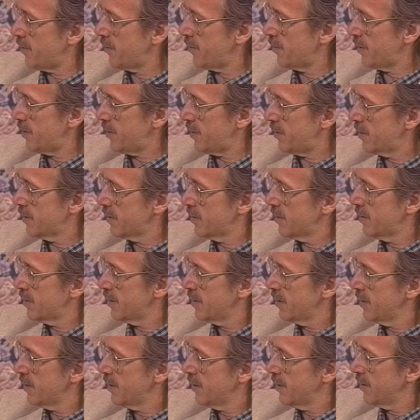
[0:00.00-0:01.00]
there that
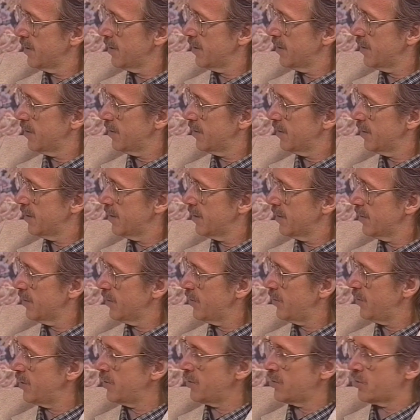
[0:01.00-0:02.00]

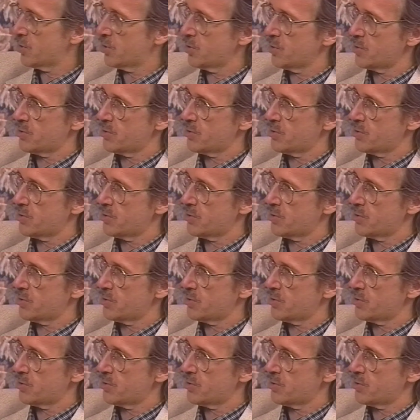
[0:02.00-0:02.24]
you didn't